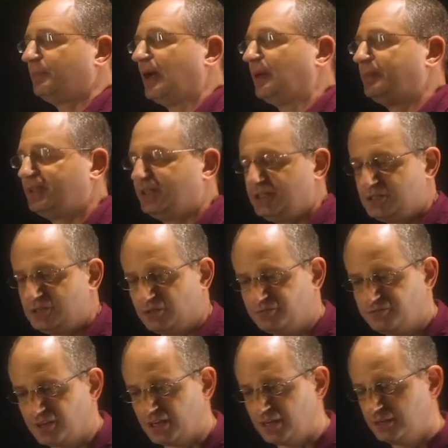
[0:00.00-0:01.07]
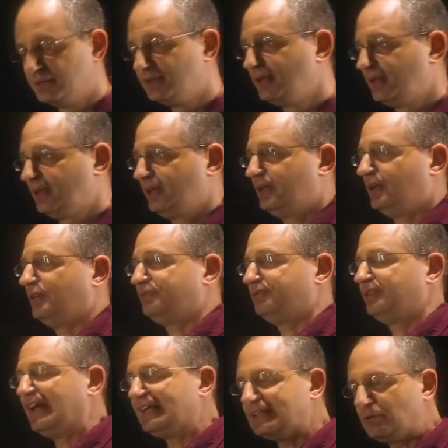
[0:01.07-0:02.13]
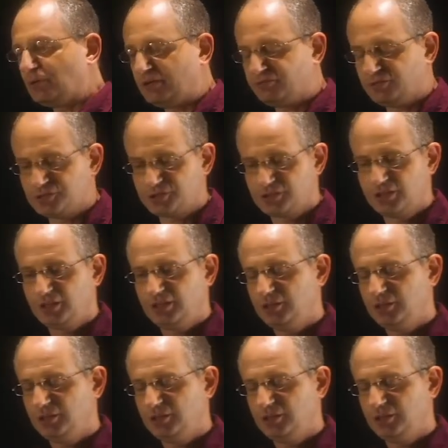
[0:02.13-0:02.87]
properties of Landau levels